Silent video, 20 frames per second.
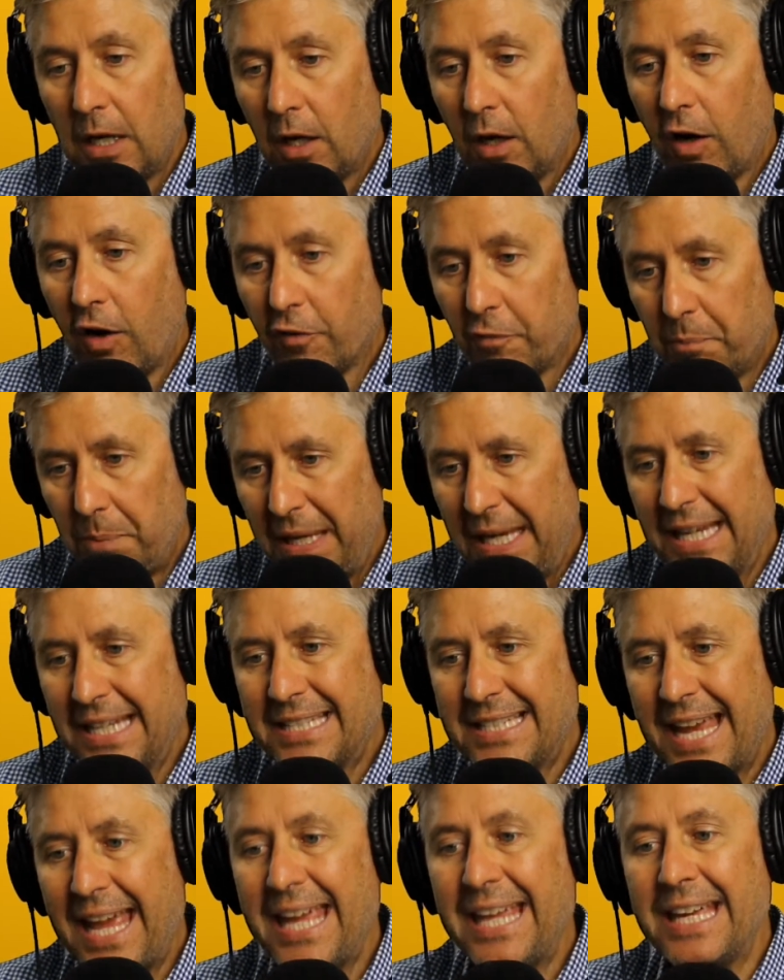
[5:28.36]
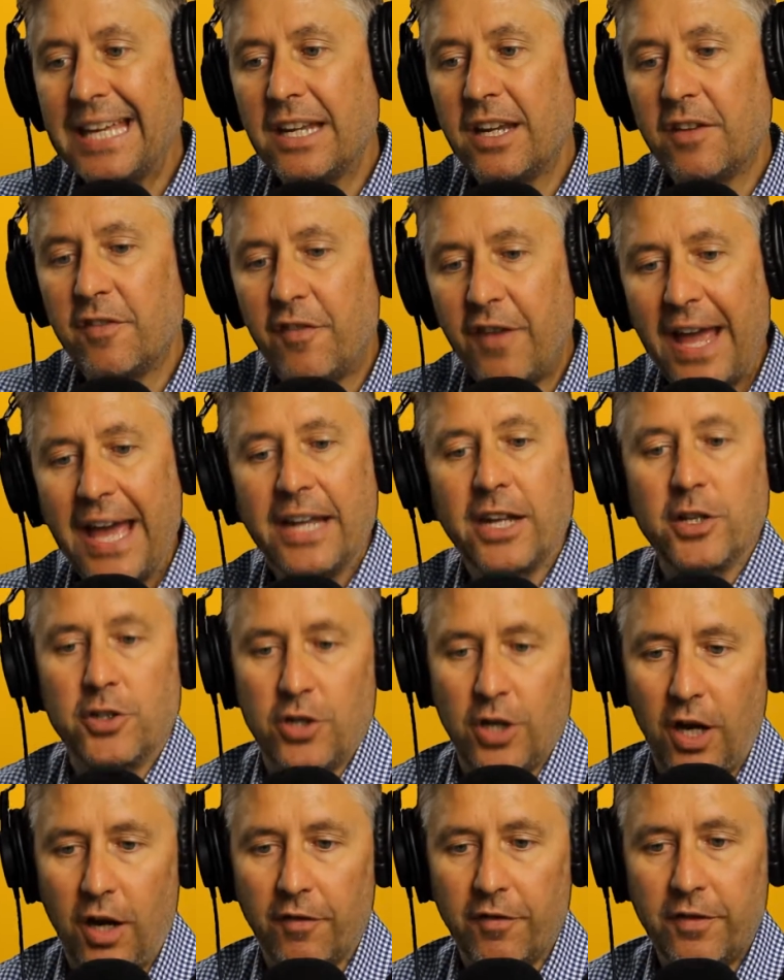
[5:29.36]
of being taken
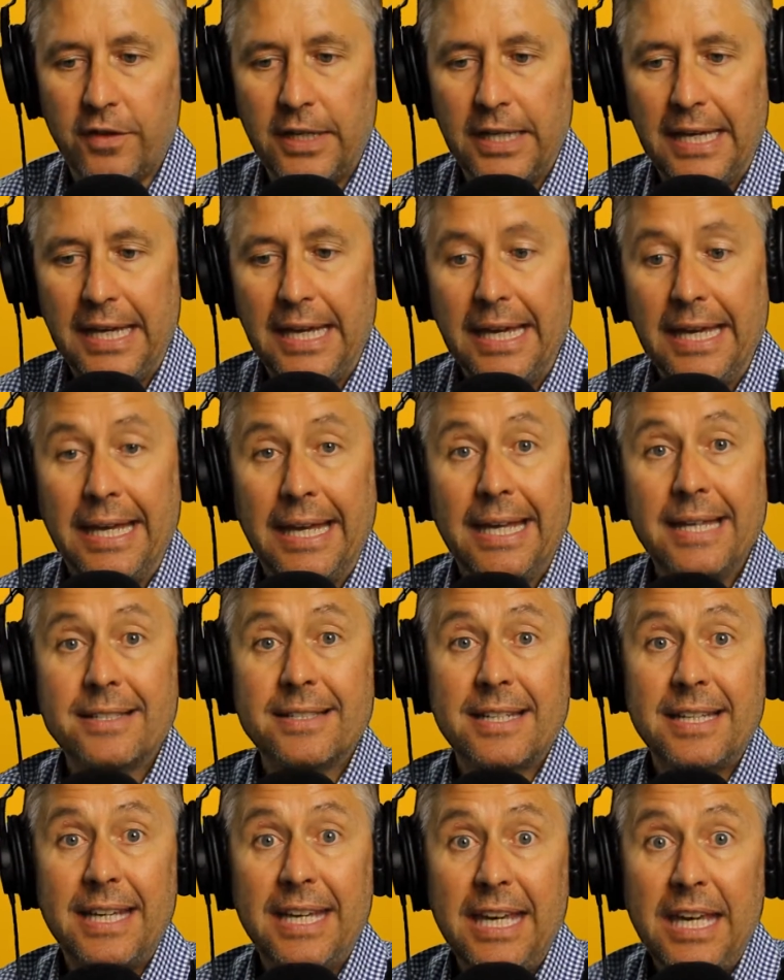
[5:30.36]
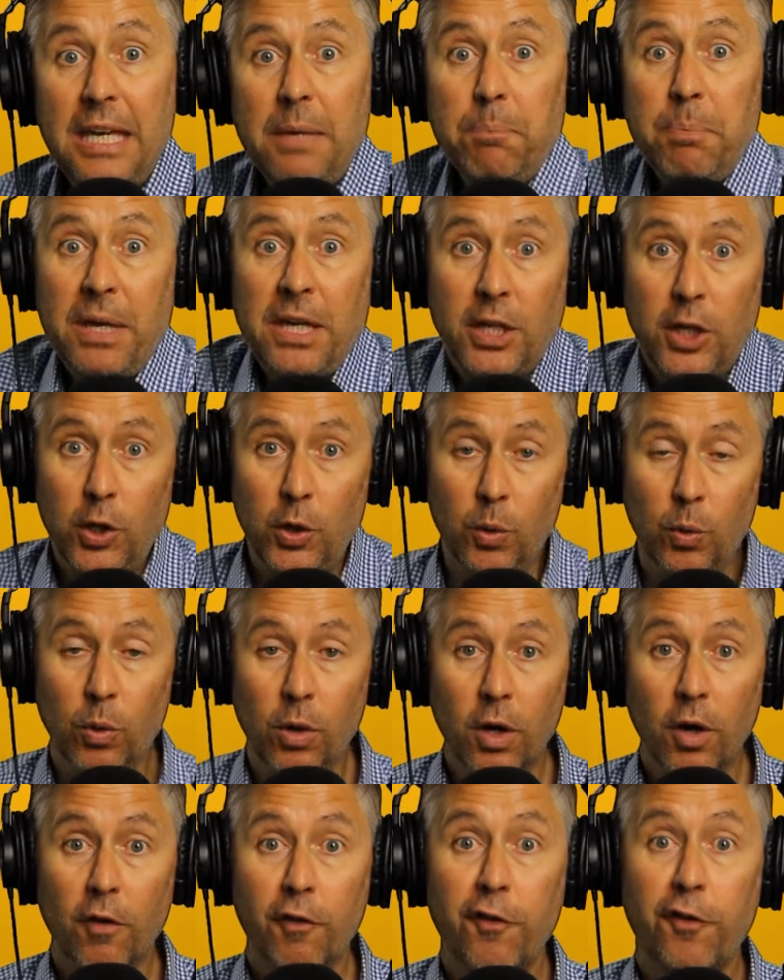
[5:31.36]
advantage of is keeping you
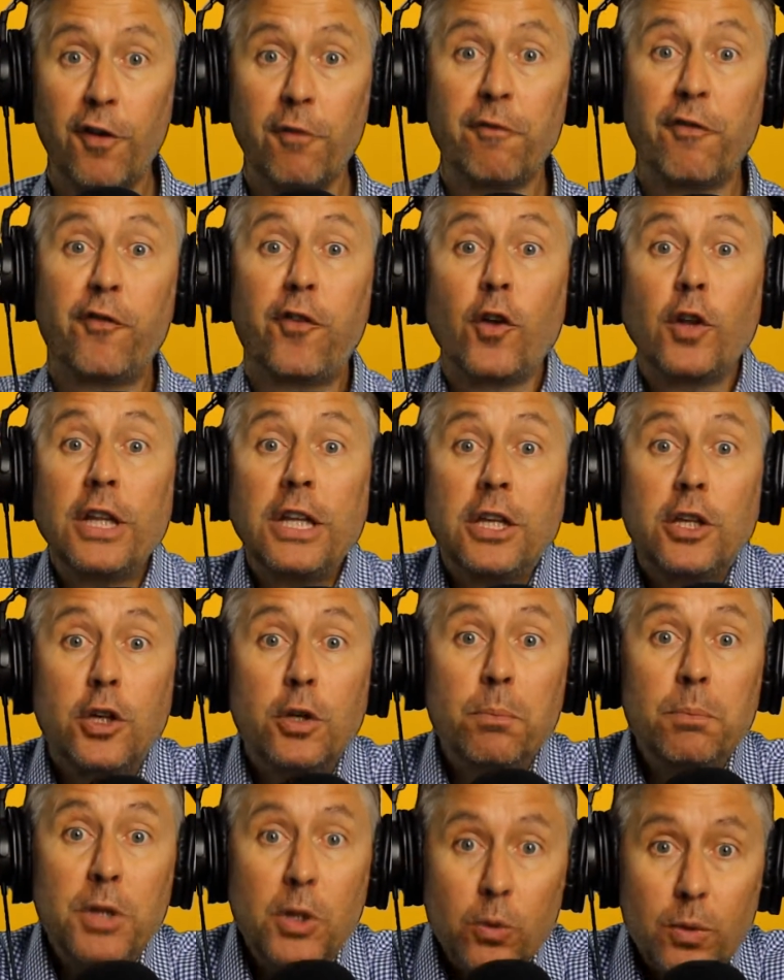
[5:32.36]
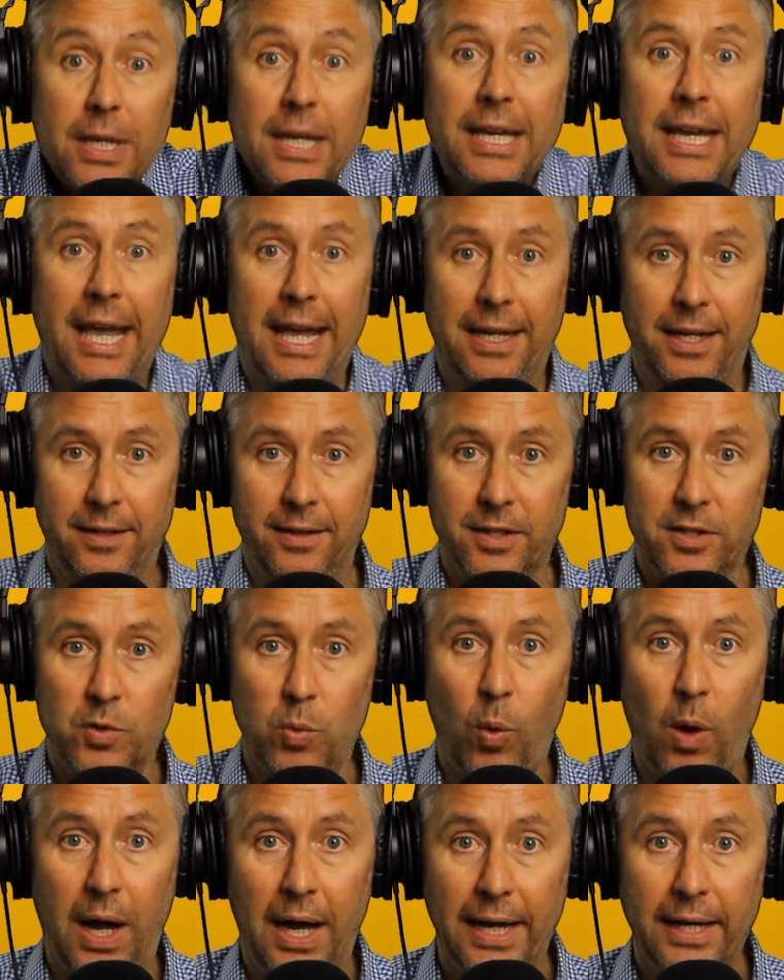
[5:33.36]
from fully communicating this
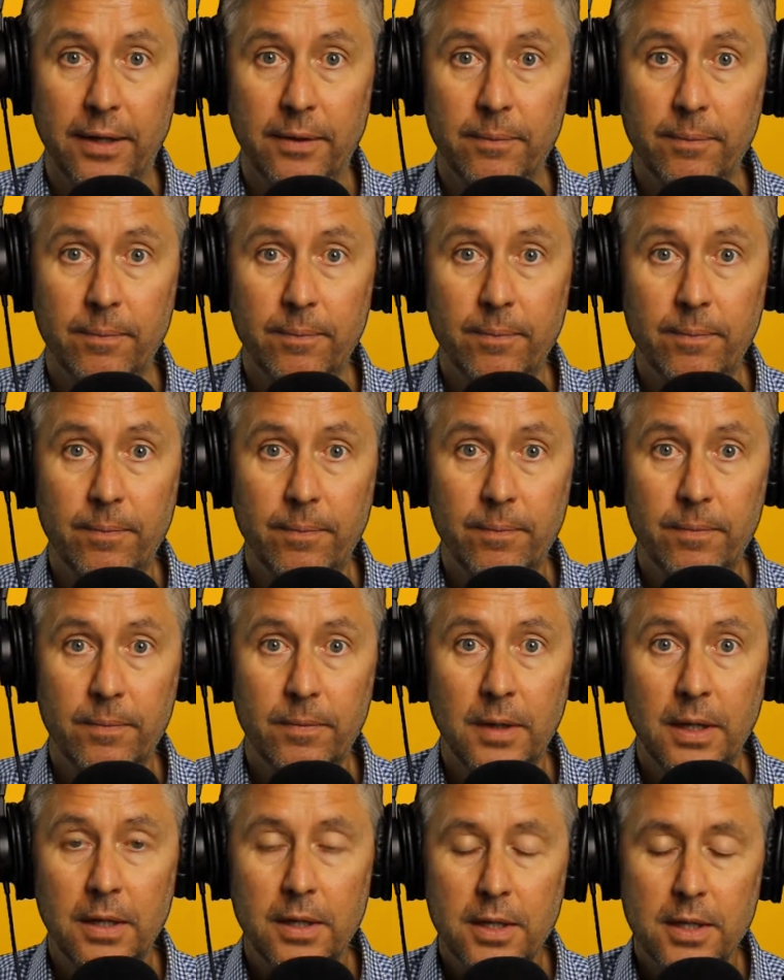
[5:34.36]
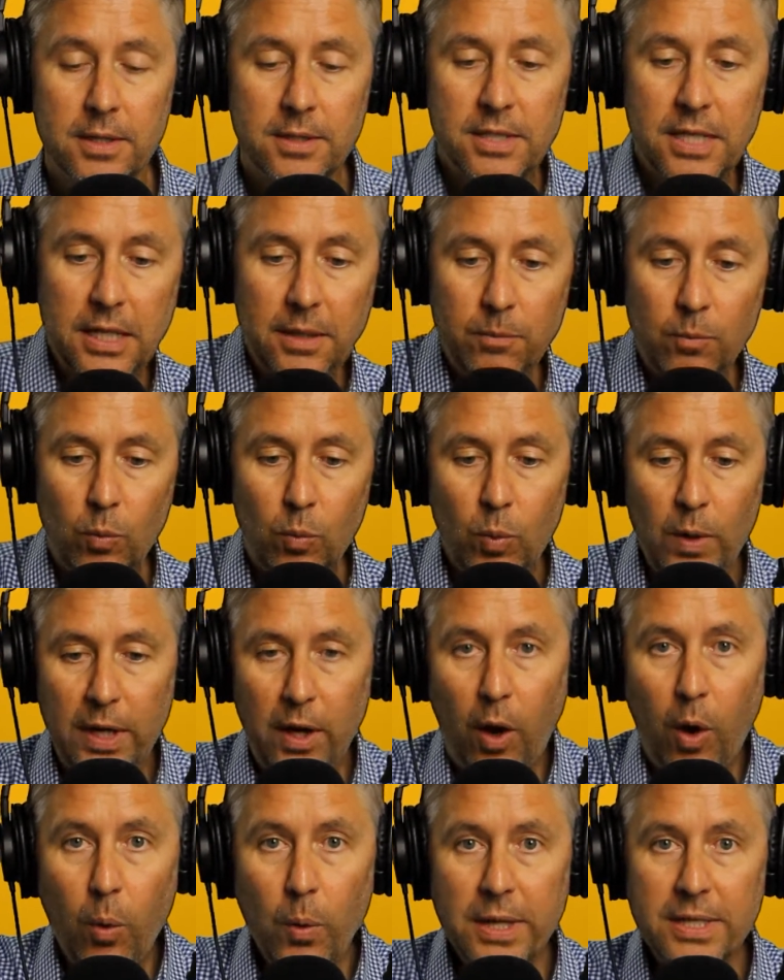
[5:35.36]
why. See, we
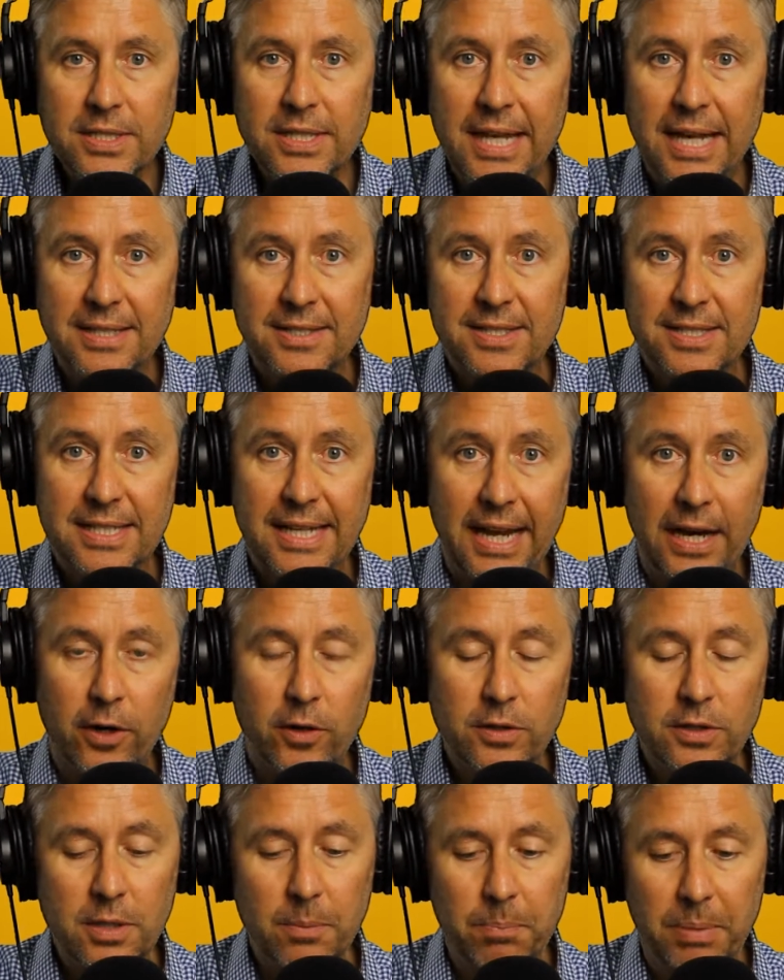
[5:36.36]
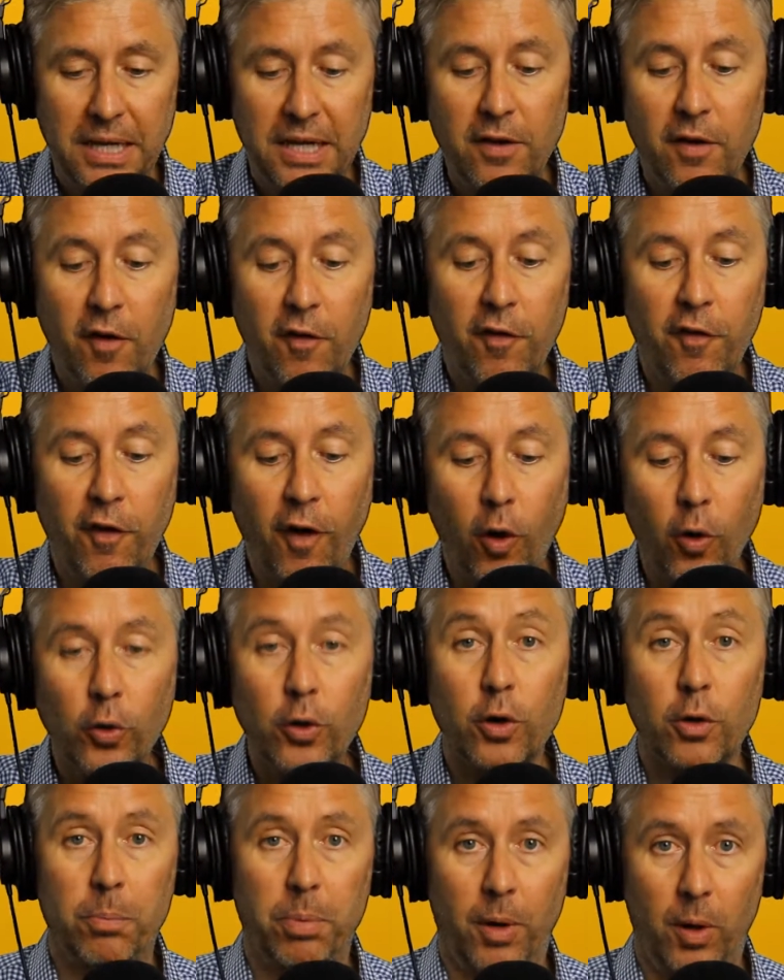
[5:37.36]
always get scared to be
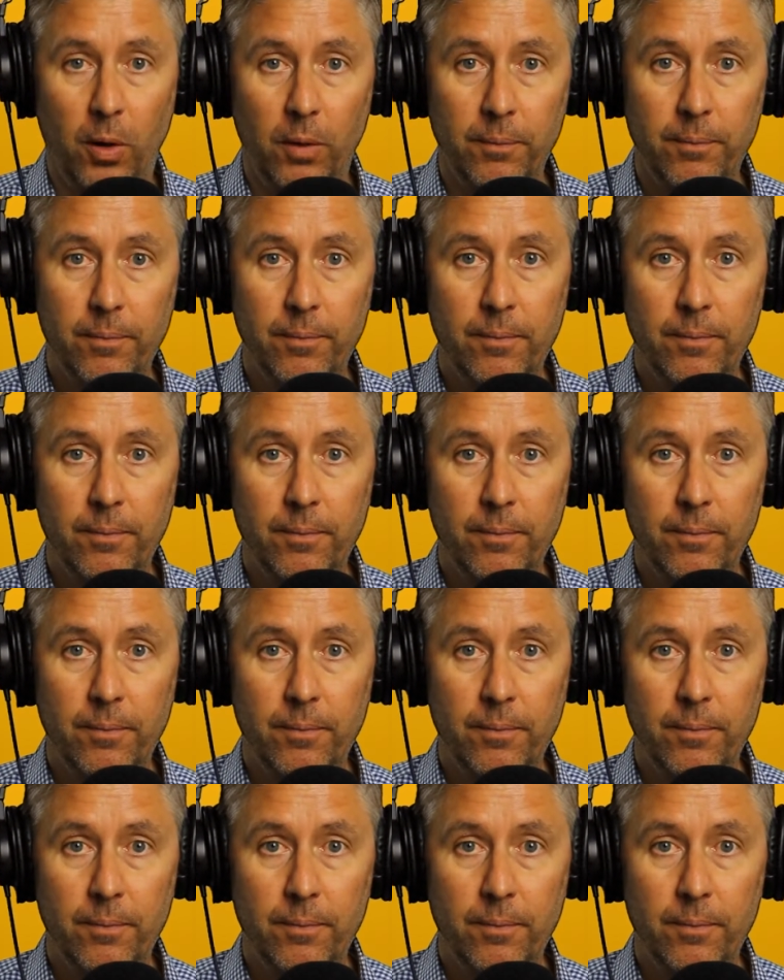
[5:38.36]
vulnerable.